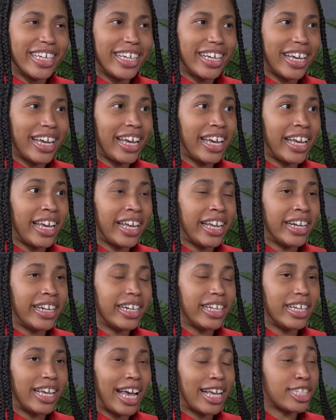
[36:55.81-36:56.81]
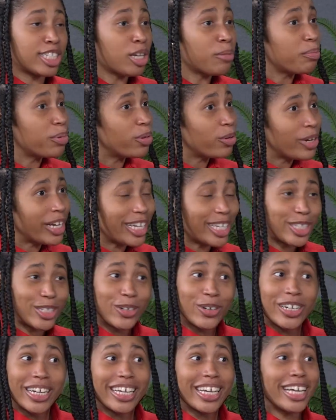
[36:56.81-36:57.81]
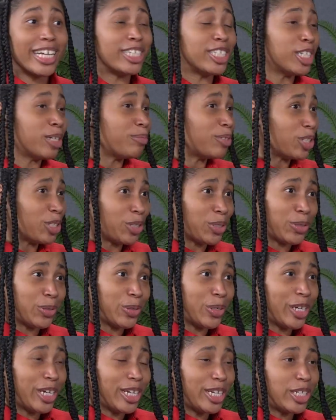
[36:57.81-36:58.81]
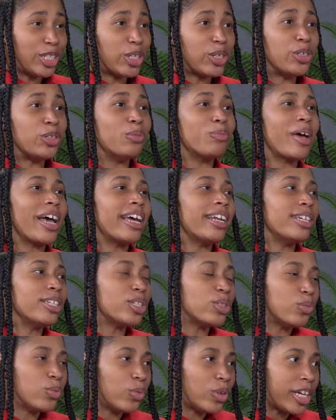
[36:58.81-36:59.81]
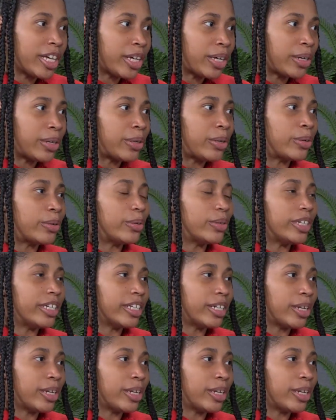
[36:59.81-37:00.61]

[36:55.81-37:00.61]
and at some point it's going to catch up to you. So you might as well, you